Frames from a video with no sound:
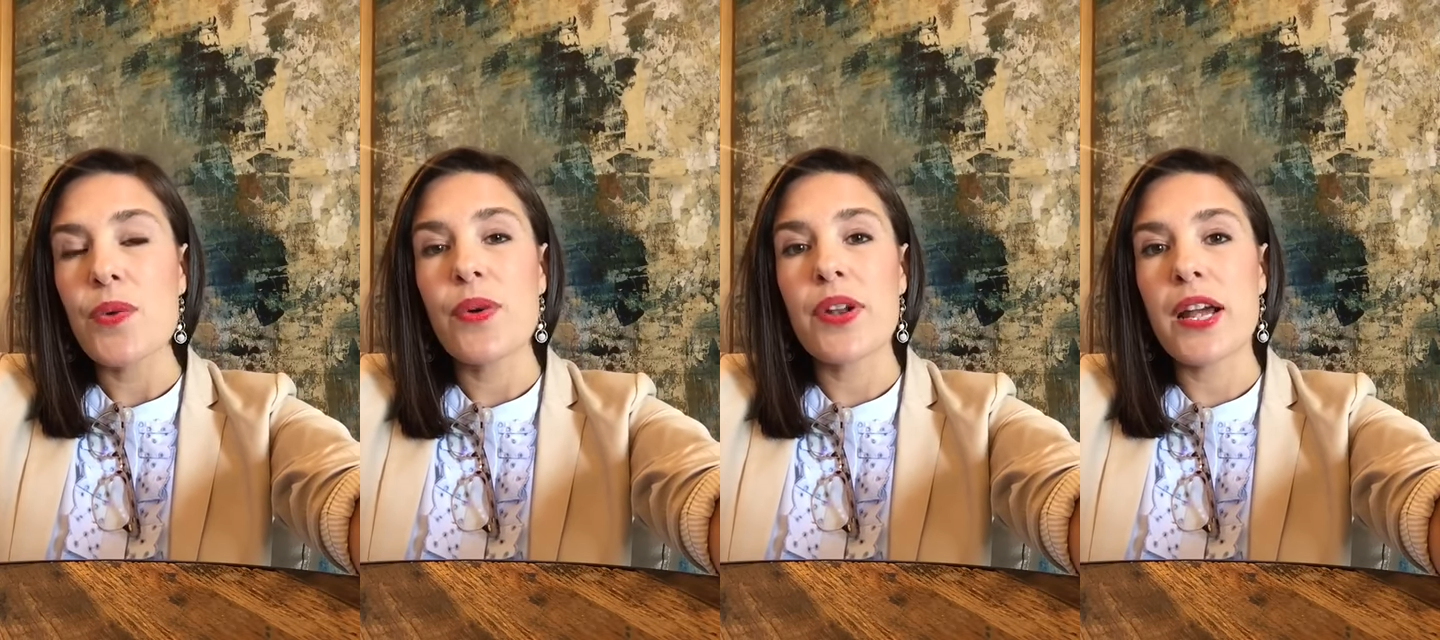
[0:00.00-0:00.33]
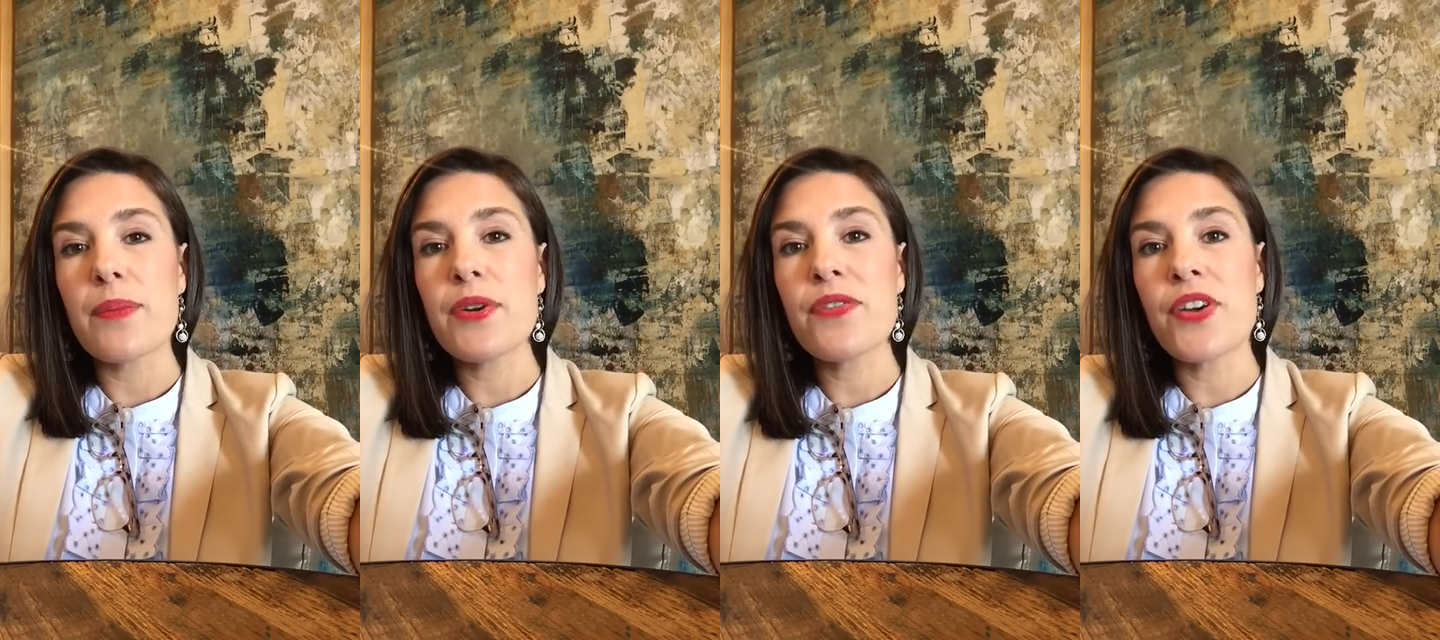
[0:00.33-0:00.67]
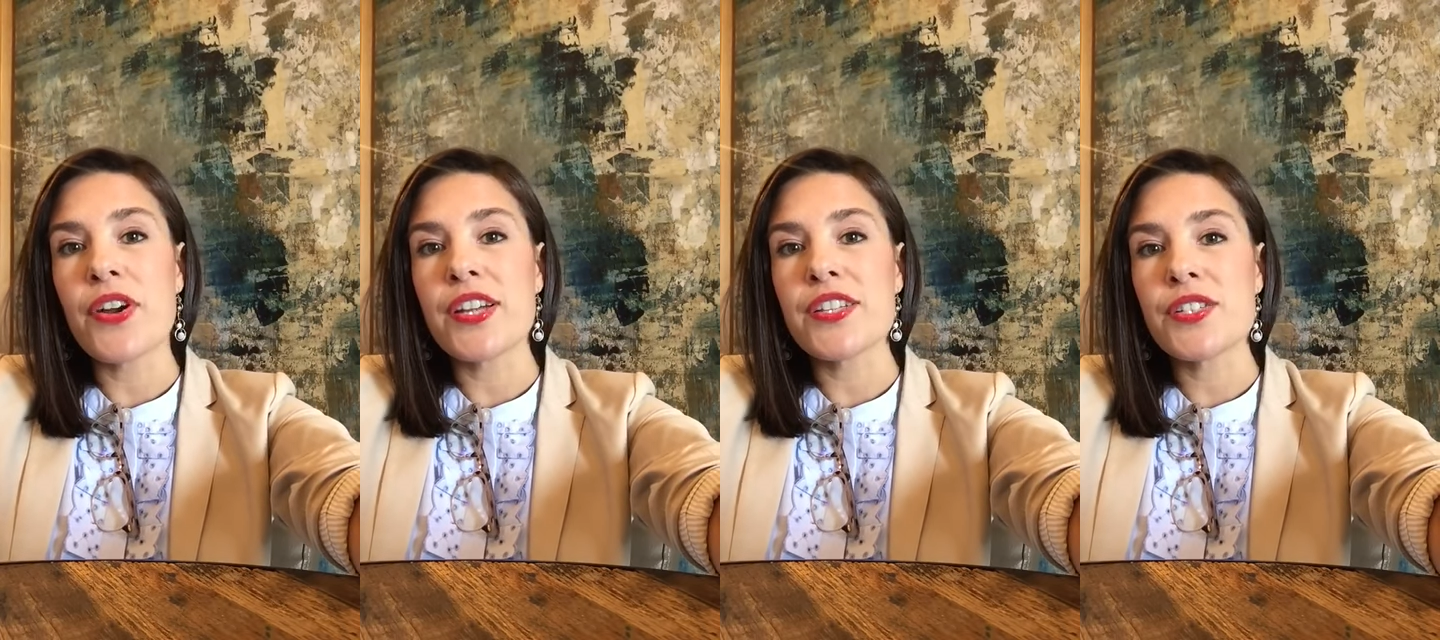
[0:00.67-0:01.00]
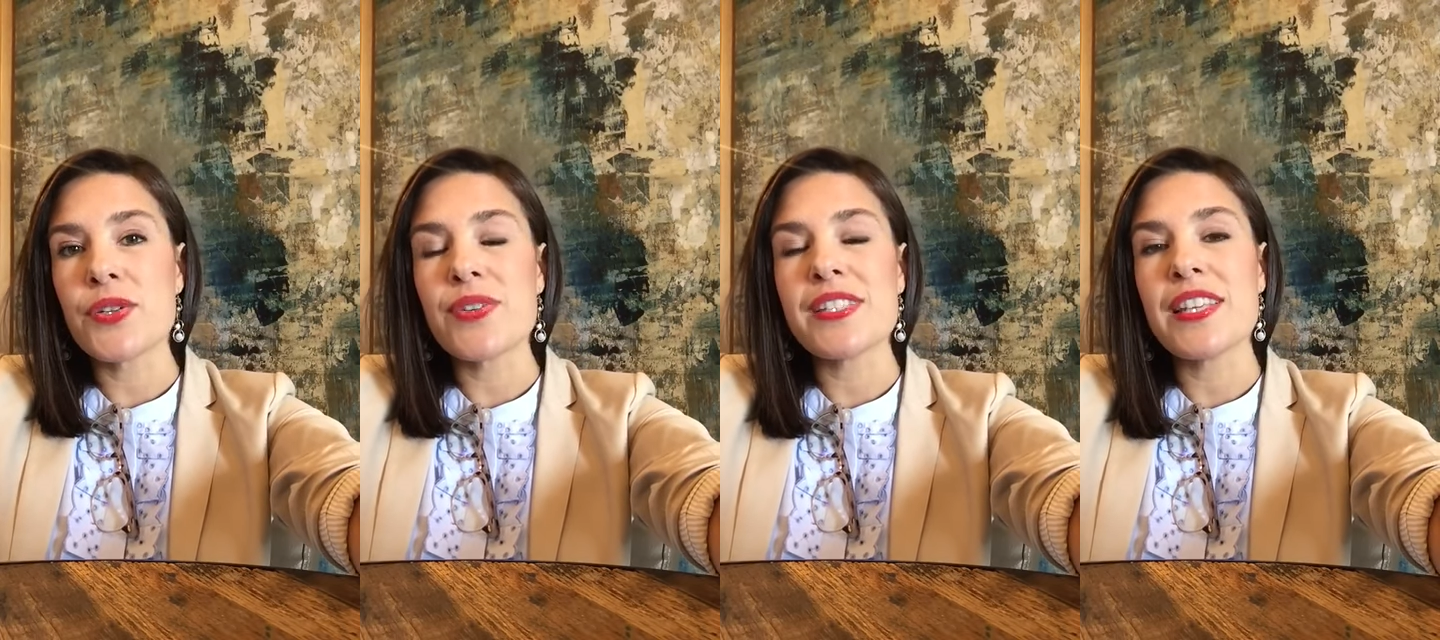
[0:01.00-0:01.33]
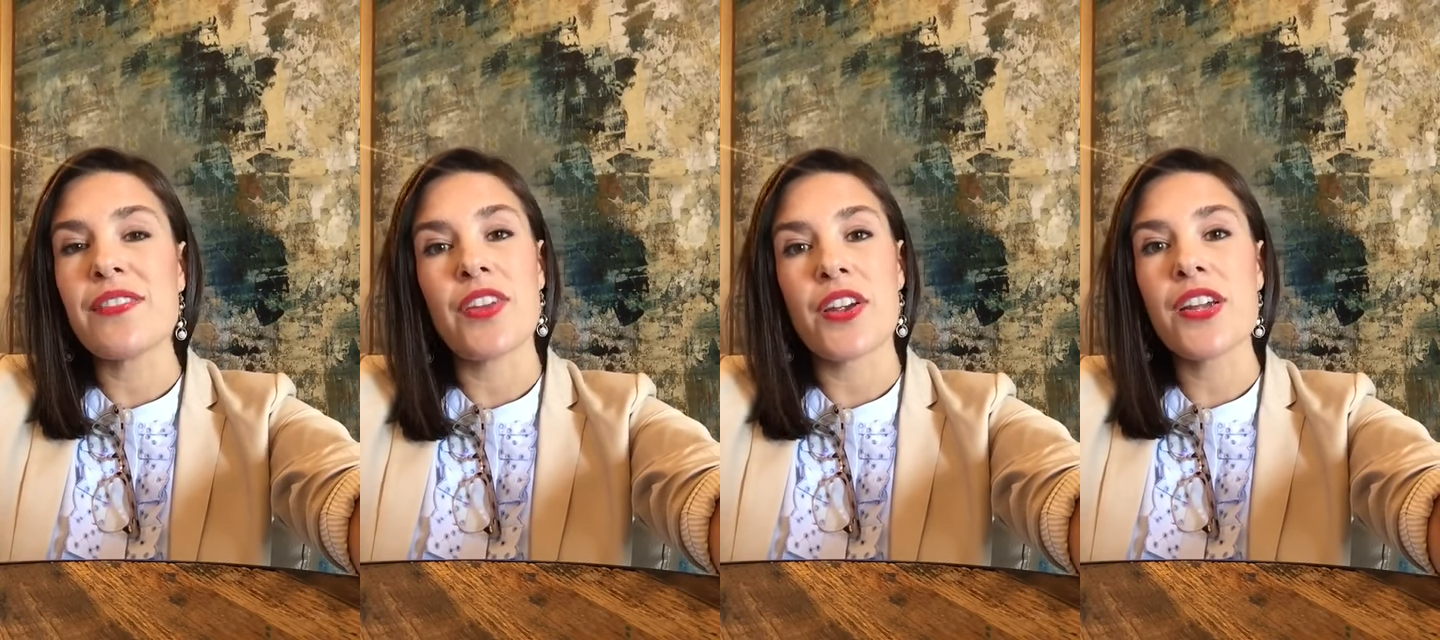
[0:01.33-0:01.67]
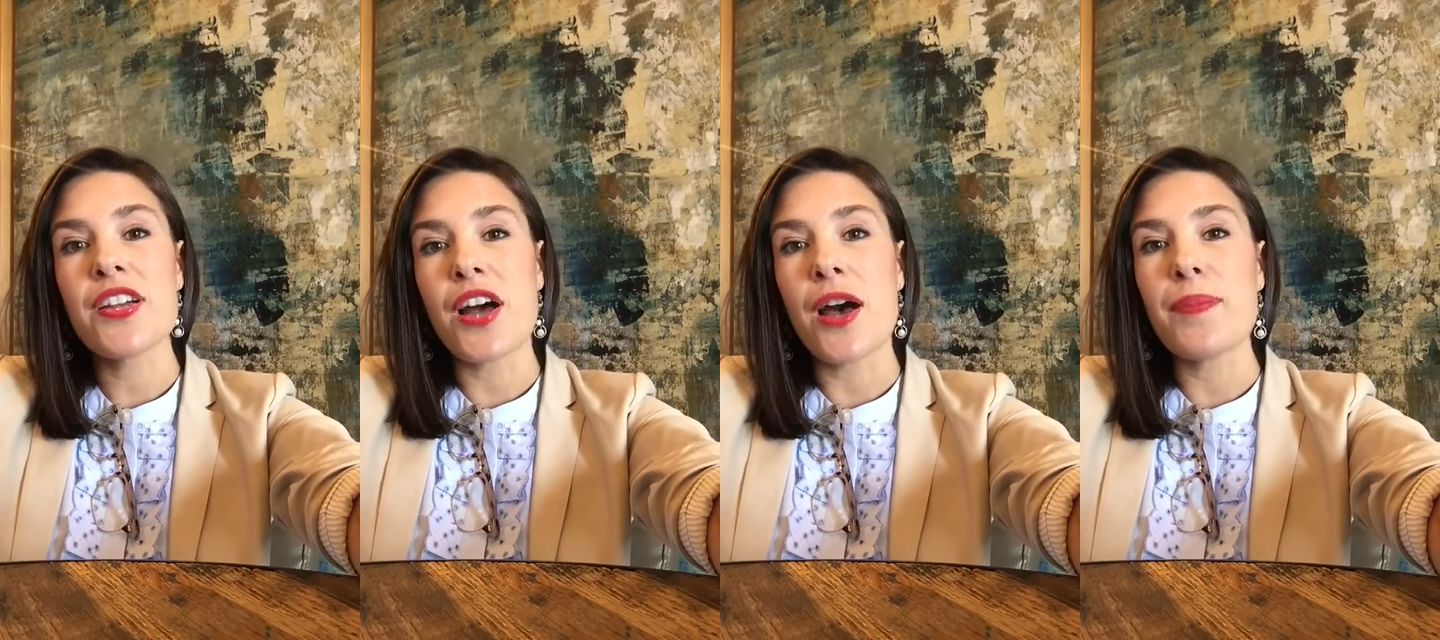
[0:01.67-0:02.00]
What I'm referring to is the very
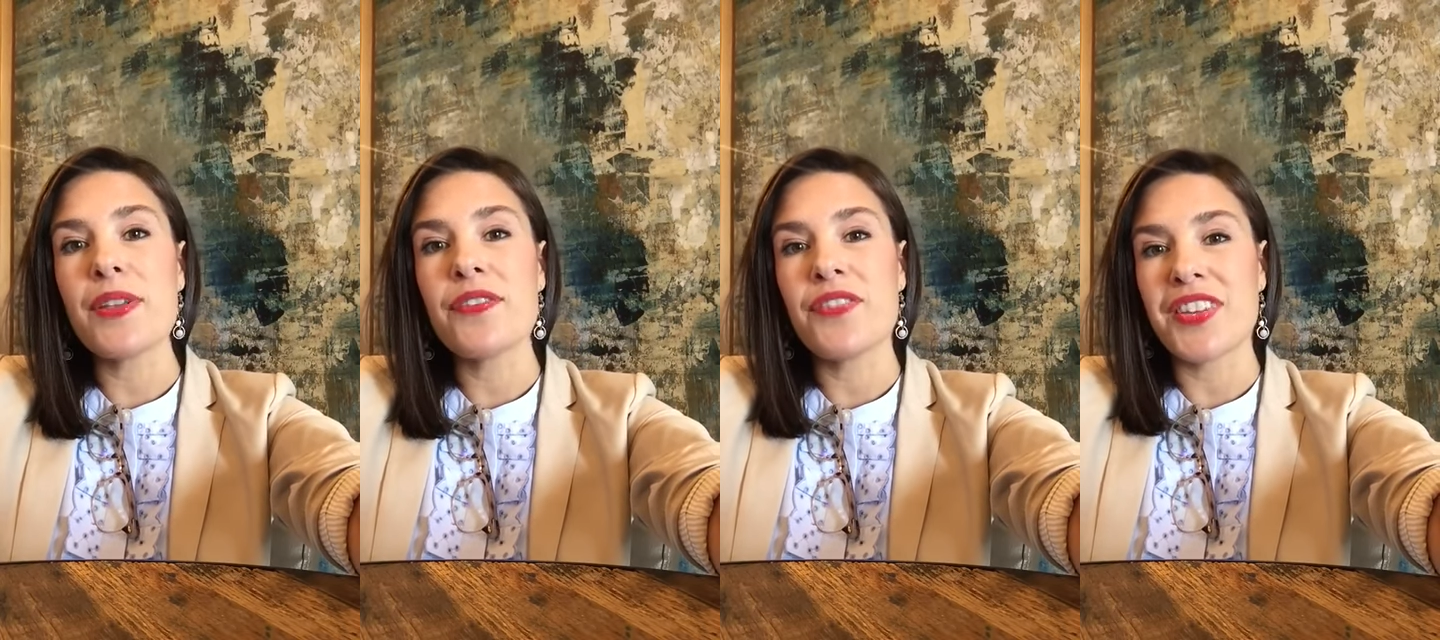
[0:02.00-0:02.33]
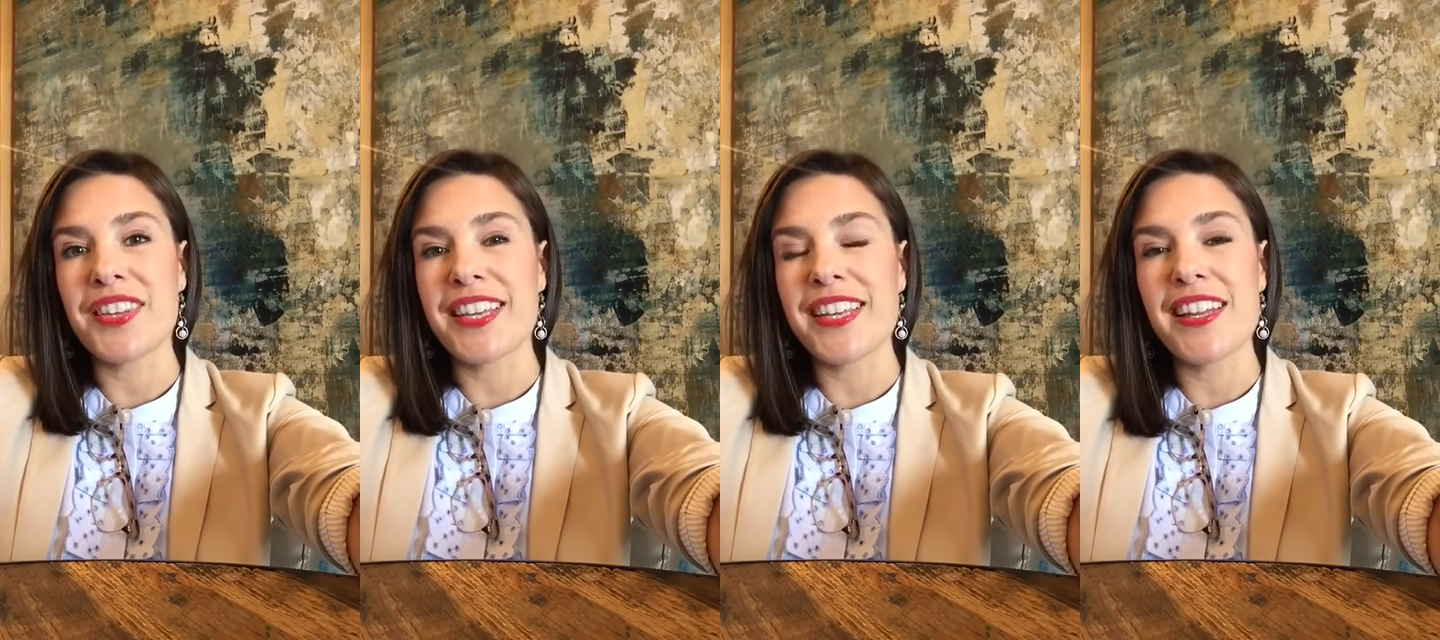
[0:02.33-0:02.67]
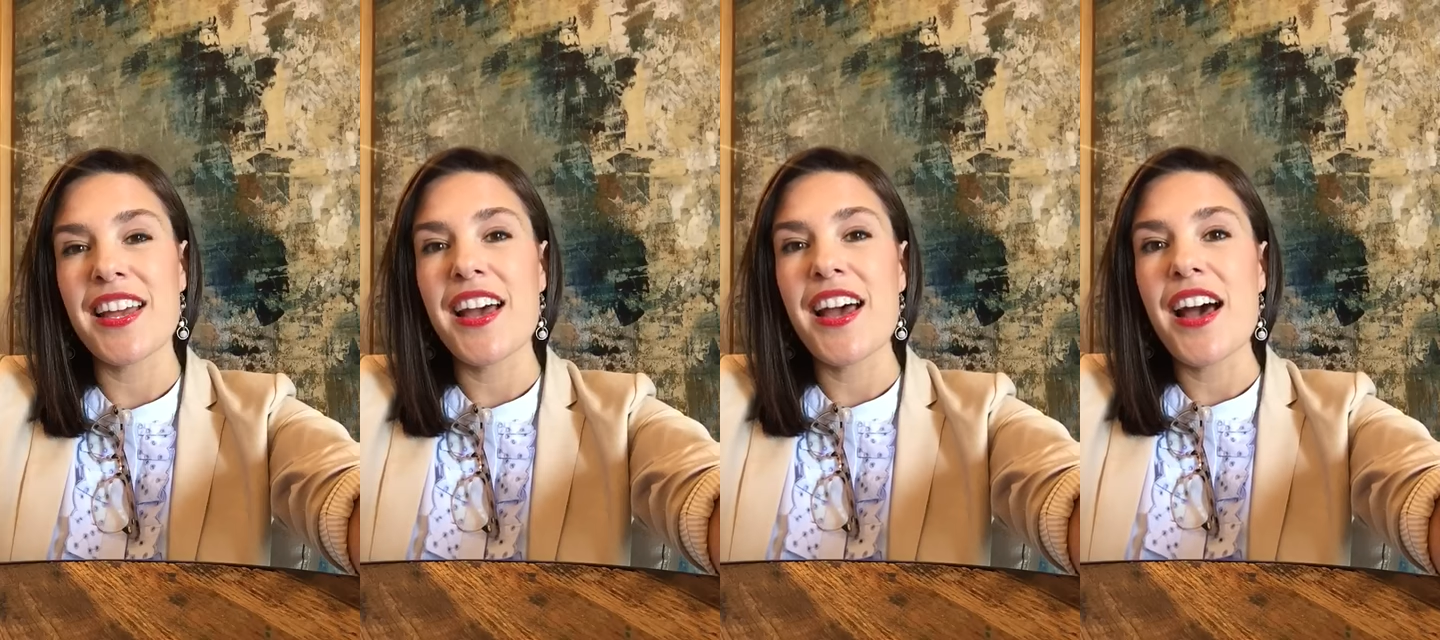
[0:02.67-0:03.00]
common feeling